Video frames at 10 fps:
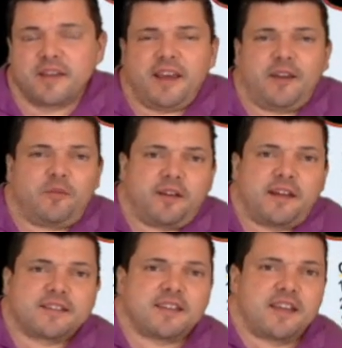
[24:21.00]
And when I
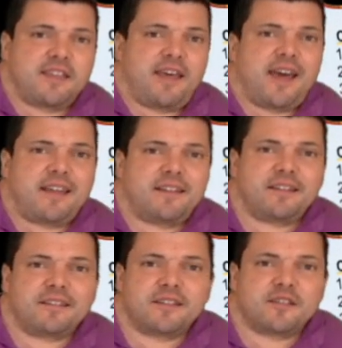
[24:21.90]
say that,
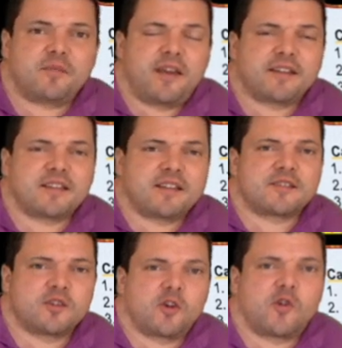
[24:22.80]
does it make sense
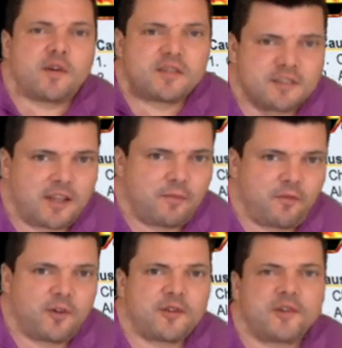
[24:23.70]
to go one step
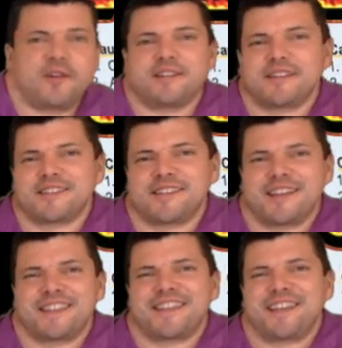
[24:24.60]
further and to say
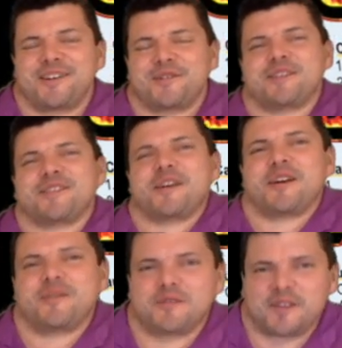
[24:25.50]
that the increase in
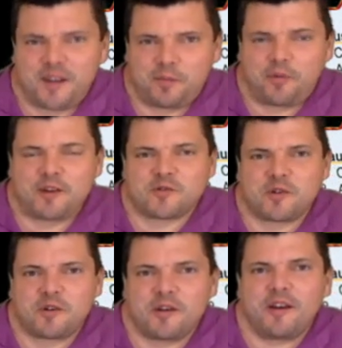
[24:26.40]
hydrostatic
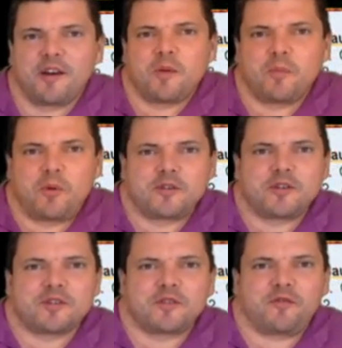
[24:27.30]
pressure
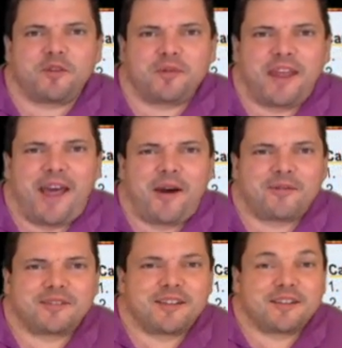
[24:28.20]
pushes fluid
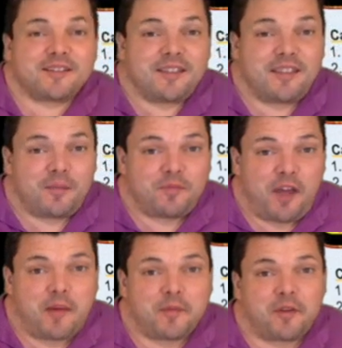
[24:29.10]
out into the
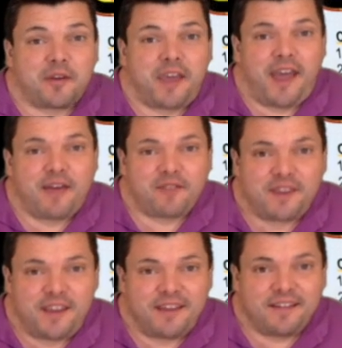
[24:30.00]
abdominal cavity?